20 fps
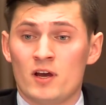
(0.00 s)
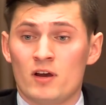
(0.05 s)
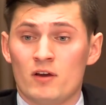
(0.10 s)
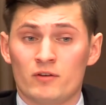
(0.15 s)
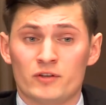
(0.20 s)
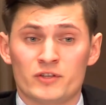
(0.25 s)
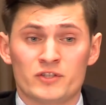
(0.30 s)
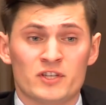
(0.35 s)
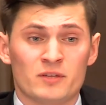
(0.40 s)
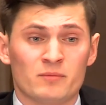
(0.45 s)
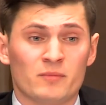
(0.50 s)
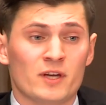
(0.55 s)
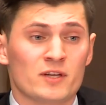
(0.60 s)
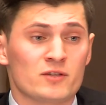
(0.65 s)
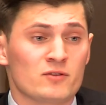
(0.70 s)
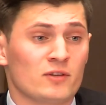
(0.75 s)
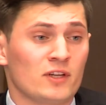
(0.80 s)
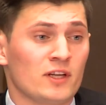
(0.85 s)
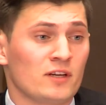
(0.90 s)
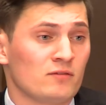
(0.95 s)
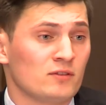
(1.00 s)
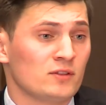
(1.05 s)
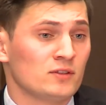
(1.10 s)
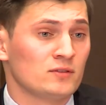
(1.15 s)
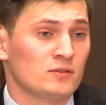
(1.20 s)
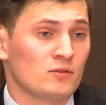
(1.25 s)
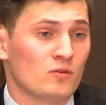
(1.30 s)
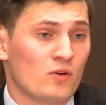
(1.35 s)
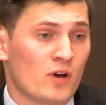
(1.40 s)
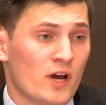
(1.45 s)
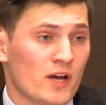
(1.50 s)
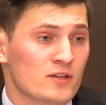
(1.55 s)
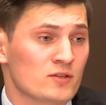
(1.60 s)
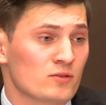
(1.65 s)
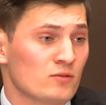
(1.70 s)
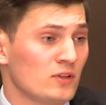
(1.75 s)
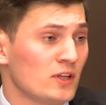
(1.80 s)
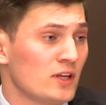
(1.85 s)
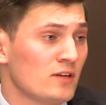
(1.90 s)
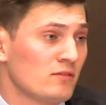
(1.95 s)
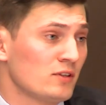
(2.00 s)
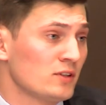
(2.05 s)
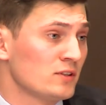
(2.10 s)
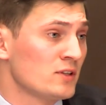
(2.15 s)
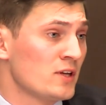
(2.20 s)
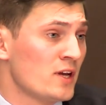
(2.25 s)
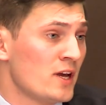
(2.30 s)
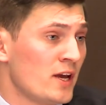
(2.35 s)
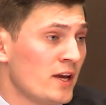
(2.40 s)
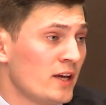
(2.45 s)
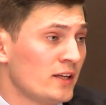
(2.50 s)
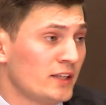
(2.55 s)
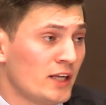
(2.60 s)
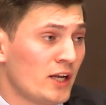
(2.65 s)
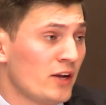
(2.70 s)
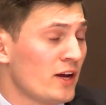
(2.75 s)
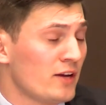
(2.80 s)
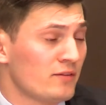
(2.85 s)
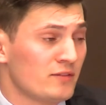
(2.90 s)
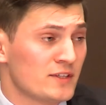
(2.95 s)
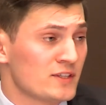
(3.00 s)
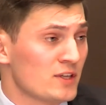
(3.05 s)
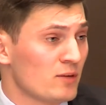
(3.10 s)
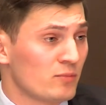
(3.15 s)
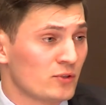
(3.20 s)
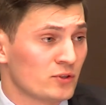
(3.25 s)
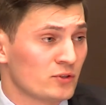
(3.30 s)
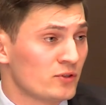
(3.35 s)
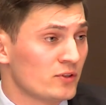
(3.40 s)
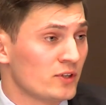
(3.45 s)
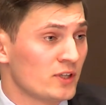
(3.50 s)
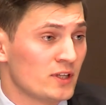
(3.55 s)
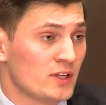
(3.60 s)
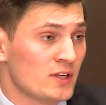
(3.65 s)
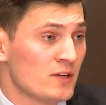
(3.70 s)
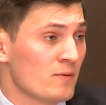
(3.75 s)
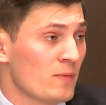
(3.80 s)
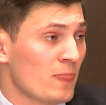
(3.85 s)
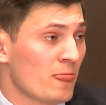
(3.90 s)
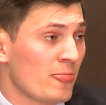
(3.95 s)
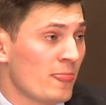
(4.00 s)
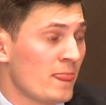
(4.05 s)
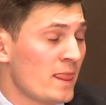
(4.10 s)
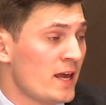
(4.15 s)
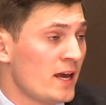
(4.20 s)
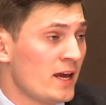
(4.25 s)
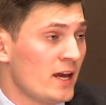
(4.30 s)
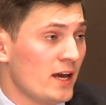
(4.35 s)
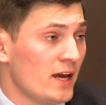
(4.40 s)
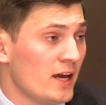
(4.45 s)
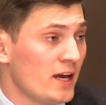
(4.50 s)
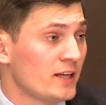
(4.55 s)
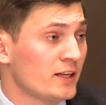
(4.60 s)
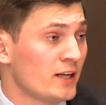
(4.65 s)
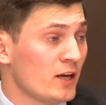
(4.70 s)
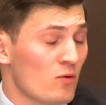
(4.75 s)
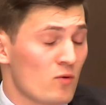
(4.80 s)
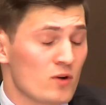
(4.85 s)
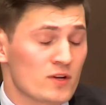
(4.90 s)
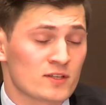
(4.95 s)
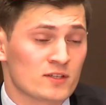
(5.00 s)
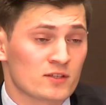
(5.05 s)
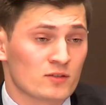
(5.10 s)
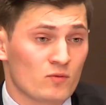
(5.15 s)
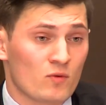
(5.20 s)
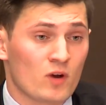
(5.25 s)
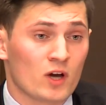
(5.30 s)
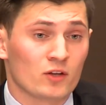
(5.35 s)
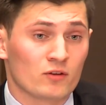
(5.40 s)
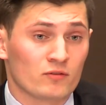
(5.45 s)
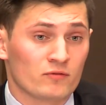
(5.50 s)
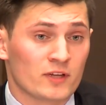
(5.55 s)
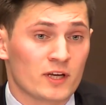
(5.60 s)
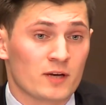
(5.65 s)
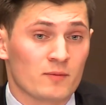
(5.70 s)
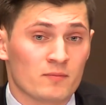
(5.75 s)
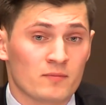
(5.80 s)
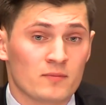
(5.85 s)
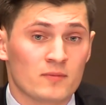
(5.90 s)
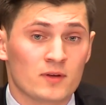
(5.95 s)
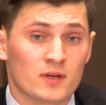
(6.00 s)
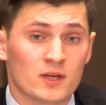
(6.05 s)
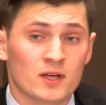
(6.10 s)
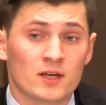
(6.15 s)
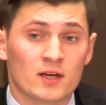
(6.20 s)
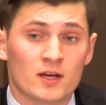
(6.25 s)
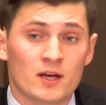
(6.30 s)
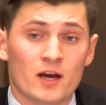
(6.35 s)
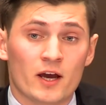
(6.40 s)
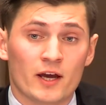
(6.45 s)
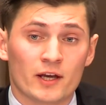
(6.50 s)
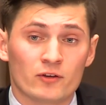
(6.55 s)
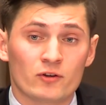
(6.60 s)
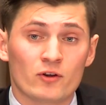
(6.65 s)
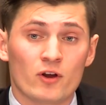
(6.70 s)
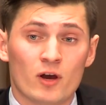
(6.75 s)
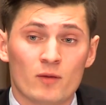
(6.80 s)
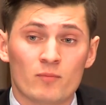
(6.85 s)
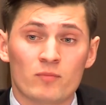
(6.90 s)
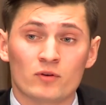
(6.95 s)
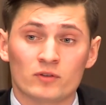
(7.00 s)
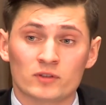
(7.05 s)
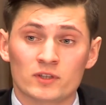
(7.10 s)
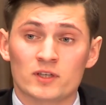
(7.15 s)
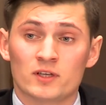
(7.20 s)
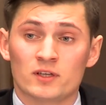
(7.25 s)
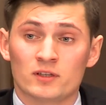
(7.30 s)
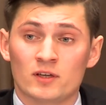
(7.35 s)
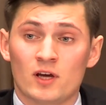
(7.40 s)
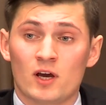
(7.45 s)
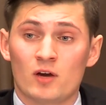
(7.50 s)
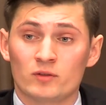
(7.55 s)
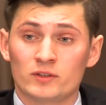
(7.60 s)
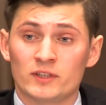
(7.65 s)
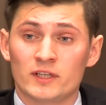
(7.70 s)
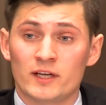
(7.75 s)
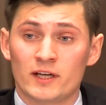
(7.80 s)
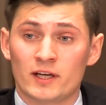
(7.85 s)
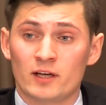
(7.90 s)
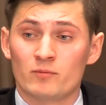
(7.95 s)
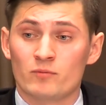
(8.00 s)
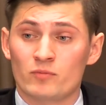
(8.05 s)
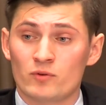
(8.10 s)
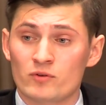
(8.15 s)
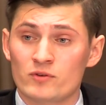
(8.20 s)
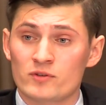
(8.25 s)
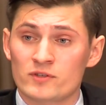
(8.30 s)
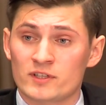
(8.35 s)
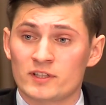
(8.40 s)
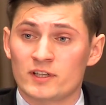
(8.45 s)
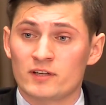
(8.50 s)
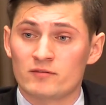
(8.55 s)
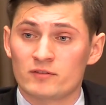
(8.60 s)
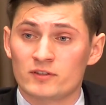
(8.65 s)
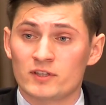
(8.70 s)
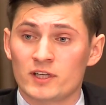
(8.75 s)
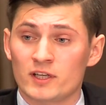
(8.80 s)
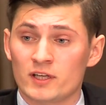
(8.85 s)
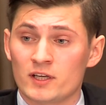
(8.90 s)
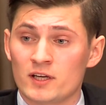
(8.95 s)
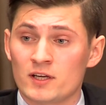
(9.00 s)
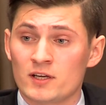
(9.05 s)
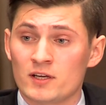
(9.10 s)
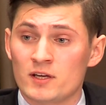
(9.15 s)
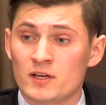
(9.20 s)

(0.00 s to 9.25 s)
only gymnasium level or high school level, they don't have this opportunity. And I was one of them. I grew up on the outdated computers and everything,